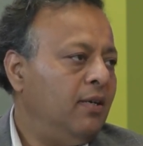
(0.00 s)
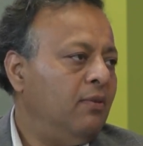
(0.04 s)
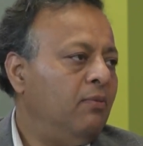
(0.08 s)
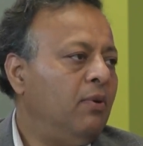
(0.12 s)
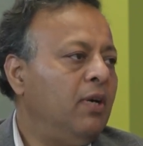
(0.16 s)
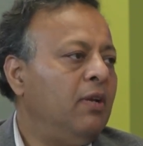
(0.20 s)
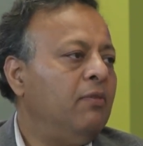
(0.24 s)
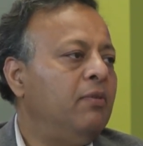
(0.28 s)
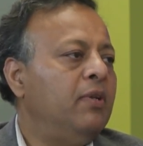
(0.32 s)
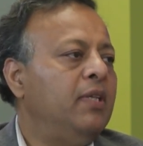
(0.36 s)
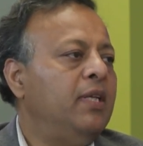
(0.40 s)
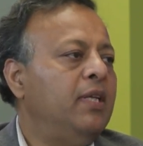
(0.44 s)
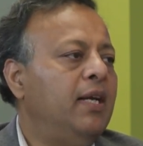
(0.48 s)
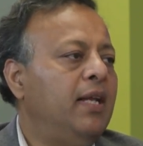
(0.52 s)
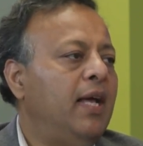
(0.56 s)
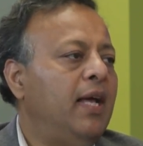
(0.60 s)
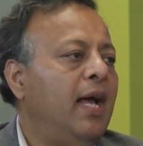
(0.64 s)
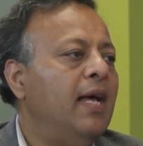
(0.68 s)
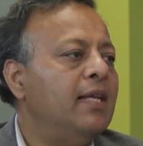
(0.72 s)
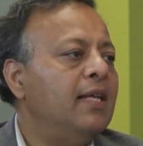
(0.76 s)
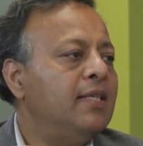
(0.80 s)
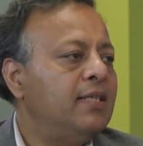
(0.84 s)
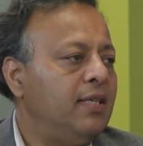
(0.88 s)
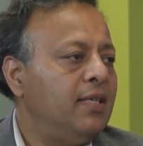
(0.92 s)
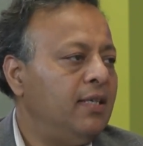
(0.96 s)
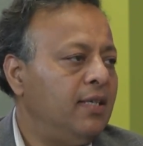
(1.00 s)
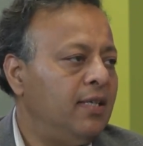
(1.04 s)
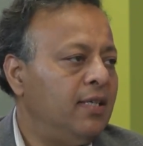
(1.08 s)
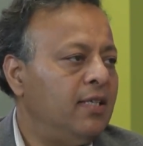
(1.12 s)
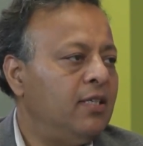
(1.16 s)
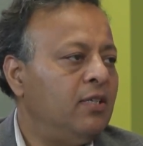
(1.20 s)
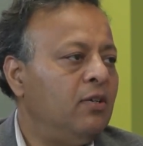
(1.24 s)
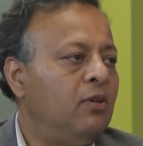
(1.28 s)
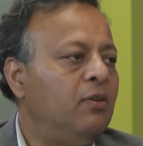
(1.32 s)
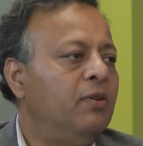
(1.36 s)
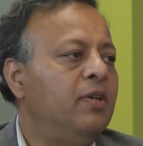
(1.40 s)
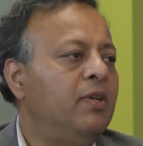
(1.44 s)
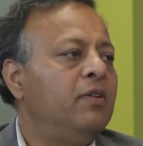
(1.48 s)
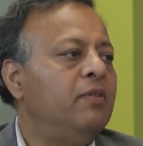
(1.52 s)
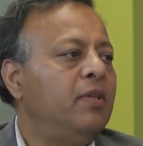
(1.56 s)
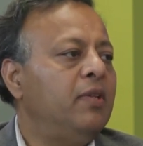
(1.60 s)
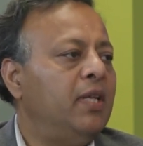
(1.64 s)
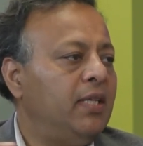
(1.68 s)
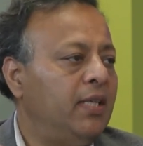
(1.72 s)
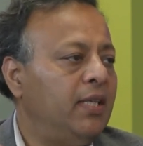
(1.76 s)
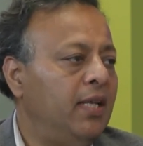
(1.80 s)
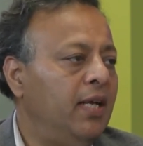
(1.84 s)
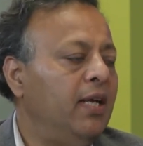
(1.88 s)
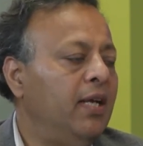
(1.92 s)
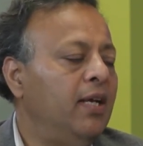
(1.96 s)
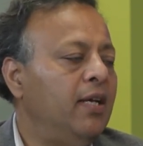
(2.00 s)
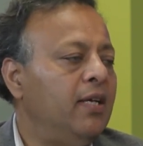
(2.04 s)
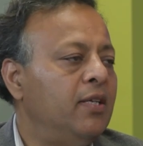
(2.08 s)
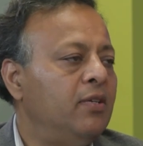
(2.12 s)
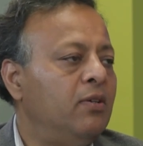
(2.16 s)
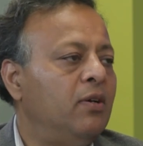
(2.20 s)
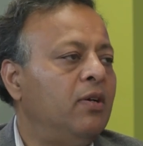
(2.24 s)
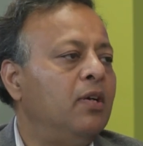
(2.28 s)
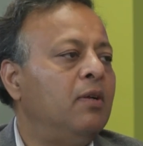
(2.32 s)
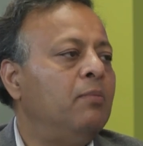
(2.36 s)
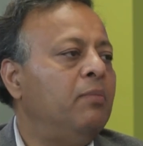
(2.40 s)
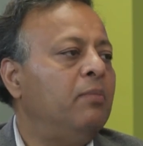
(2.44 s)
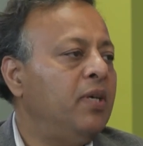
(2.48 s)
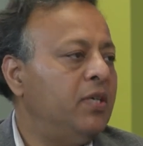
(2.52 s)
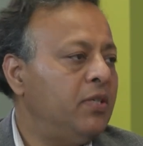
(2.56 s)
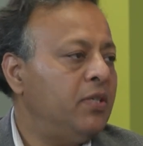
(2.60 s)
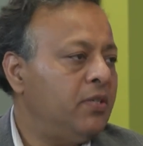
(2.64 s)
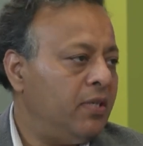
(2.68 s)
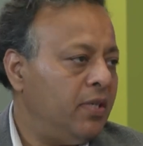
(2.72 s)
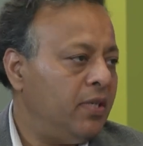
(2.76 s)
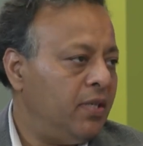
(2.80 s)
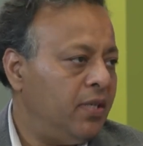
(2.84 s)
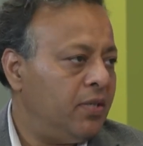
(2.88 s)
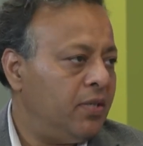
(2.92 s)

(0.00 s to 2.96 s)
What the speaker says: whatever that asset is or whatever the thing is or a person